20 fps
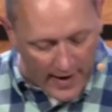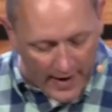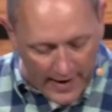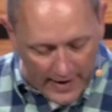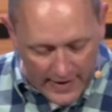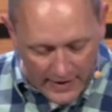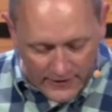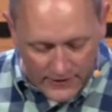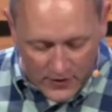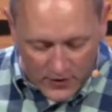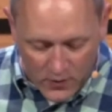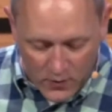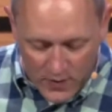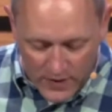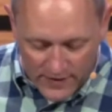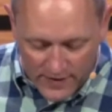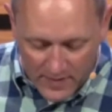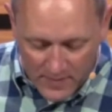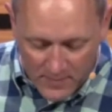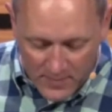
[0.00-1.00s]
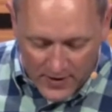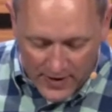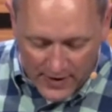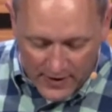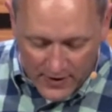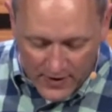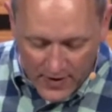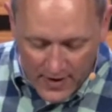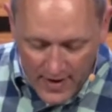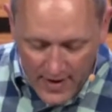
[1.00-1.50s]
And he took with him
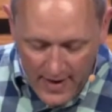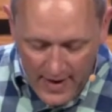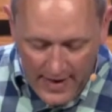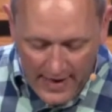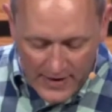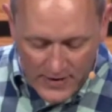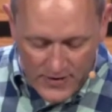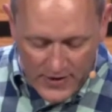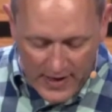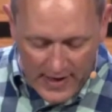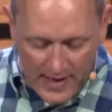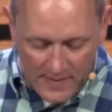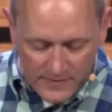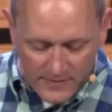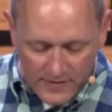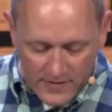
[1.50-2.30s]
Peter and James